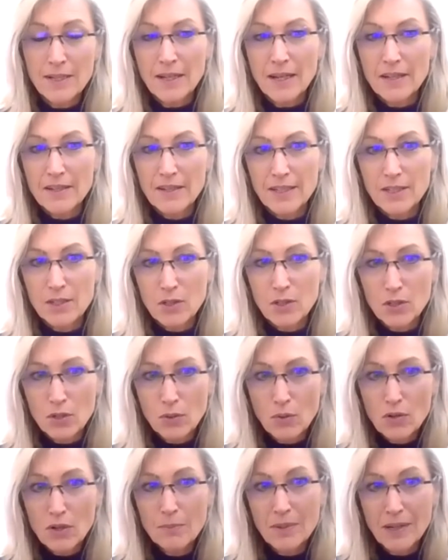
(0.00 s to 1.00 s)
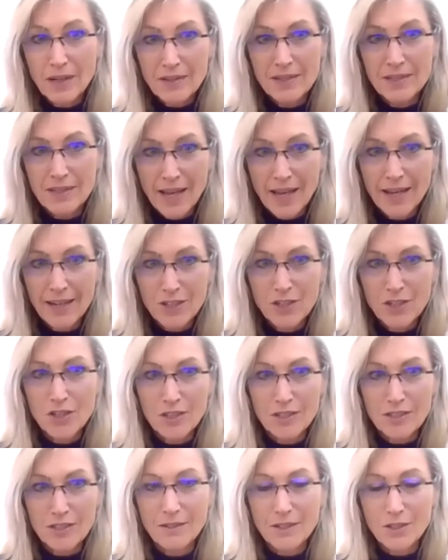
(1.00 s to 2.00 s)
And I talk about this
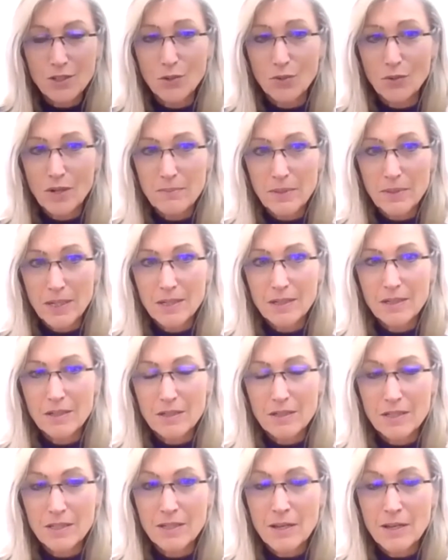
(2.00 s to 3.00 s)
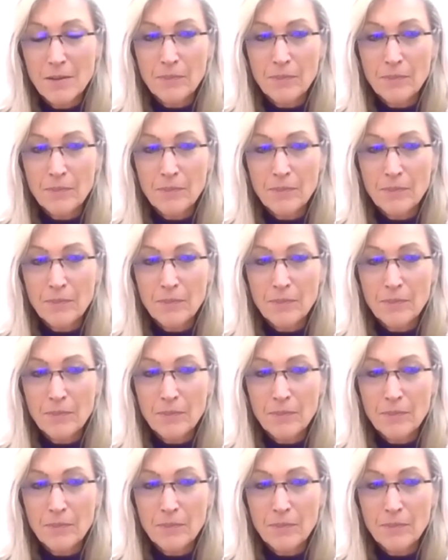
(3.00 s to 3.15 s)
action, Joy, because